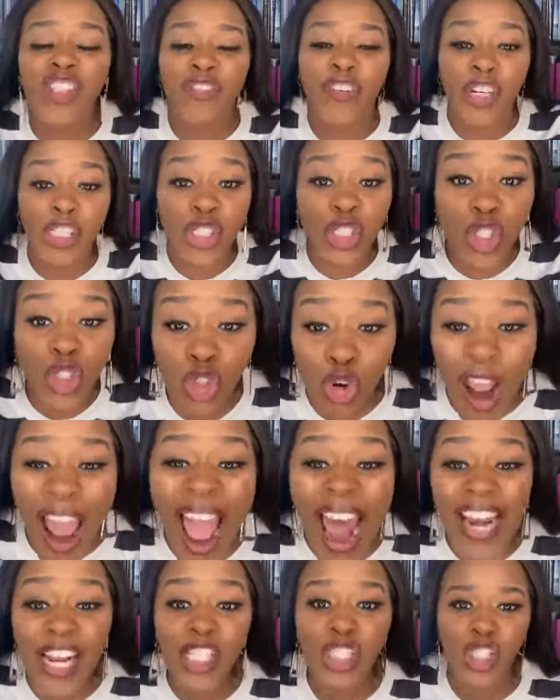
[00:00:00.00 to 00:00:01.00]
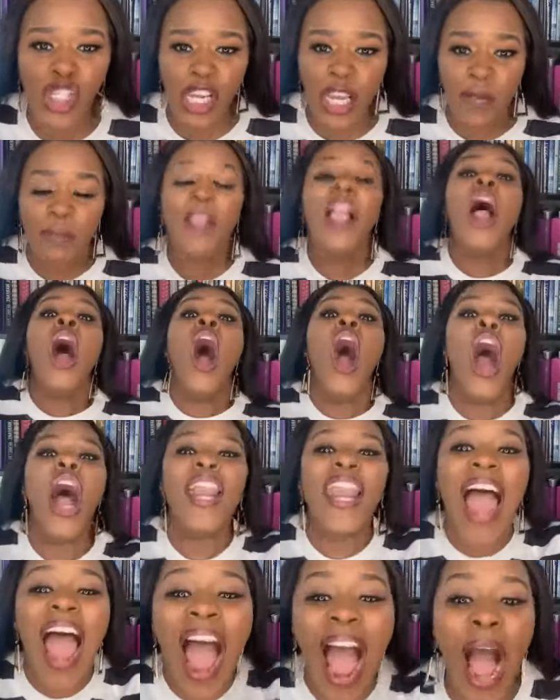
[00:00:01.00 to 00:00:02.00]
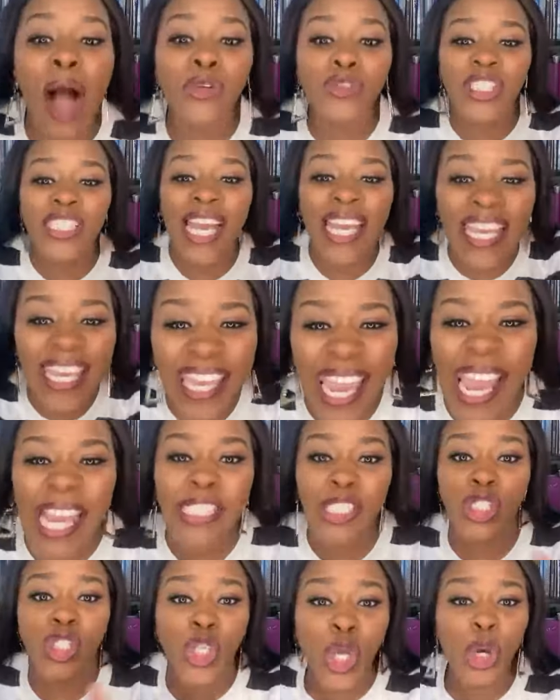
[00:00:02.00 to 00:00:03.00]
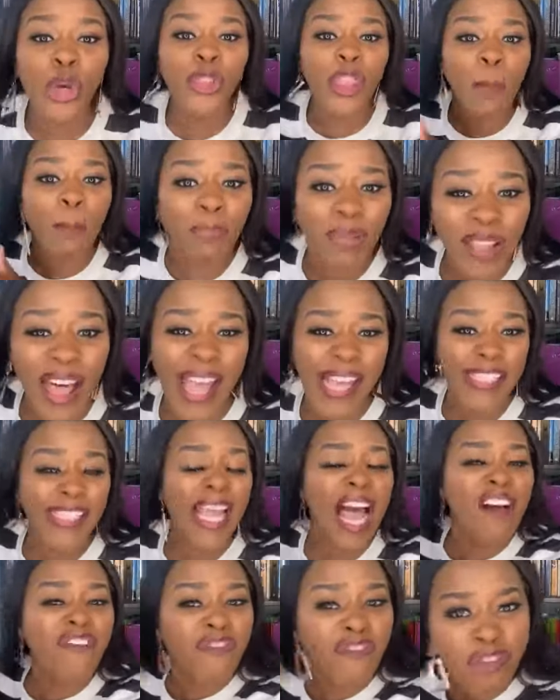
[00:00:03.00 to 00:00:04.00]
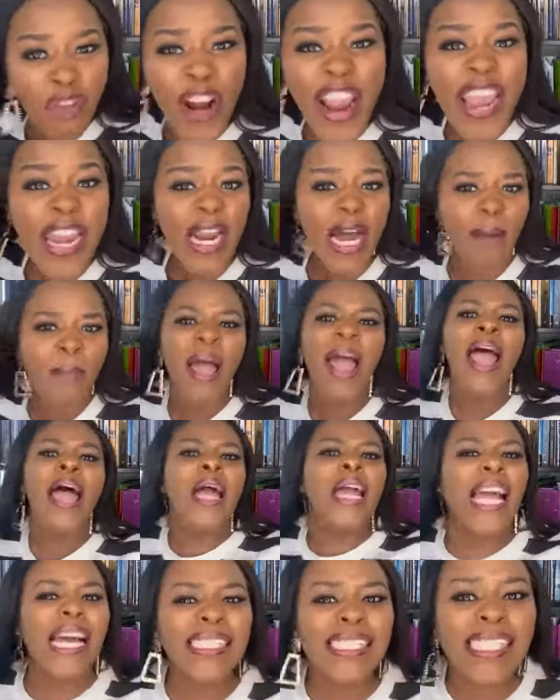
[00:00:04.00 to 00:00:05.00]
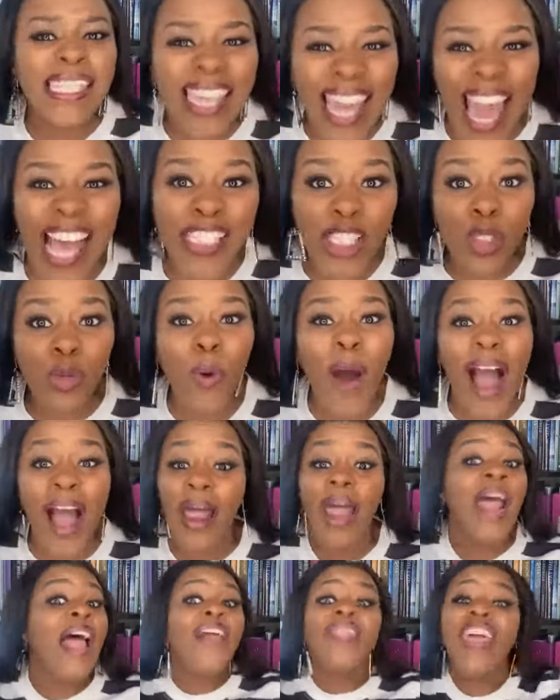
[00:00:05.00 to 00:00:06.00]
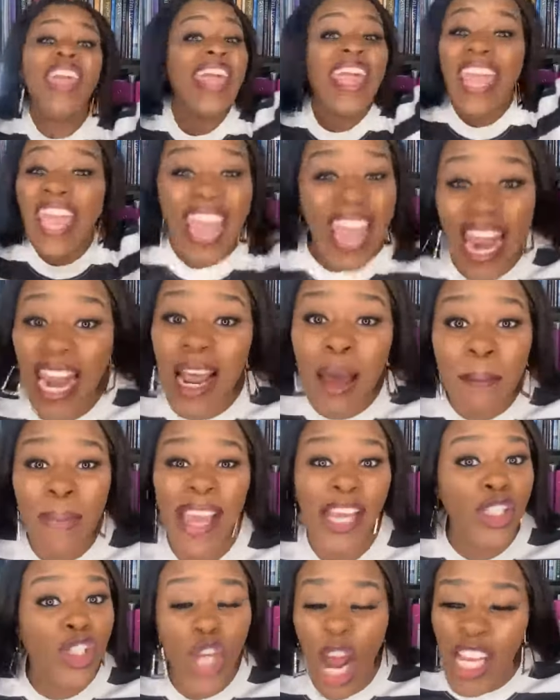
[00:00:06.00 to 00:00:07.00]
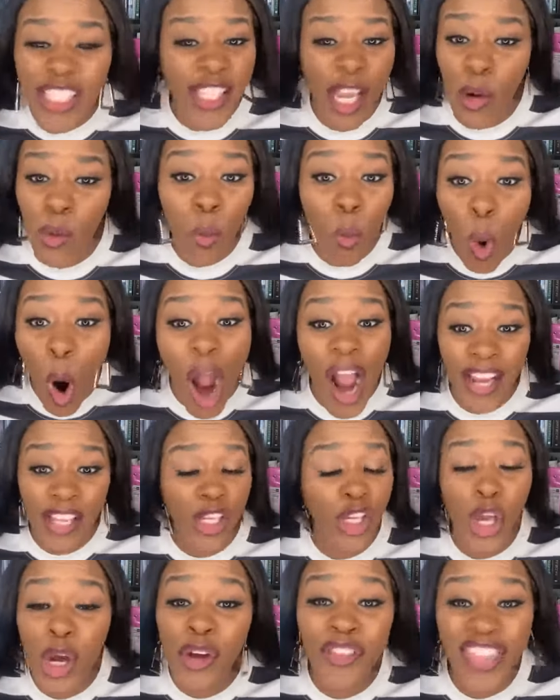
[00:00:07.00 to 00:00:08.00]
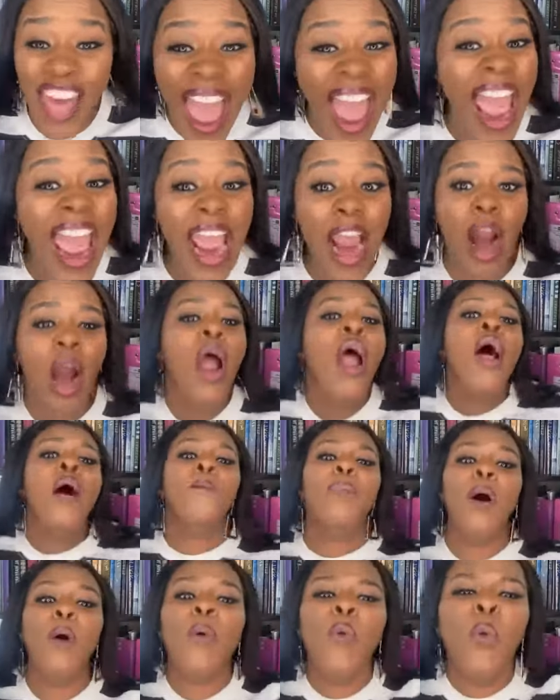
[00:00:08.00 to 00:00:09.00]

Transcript: for strategy on how to get to the place of freedom. Because guess what? The enemy doesn't want you there. But